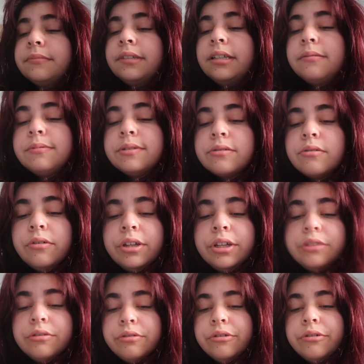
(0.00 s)
and I'm
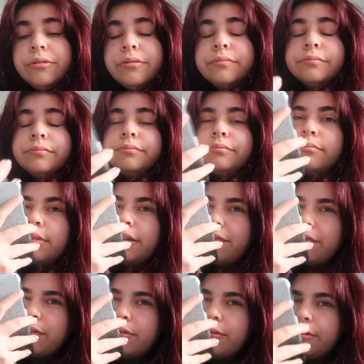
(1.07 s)
scrolling through my
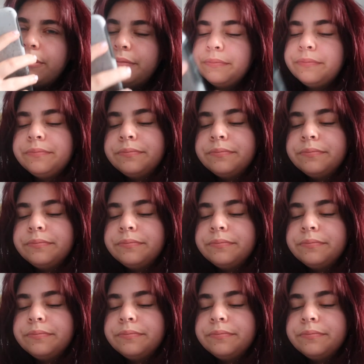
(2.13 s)
phone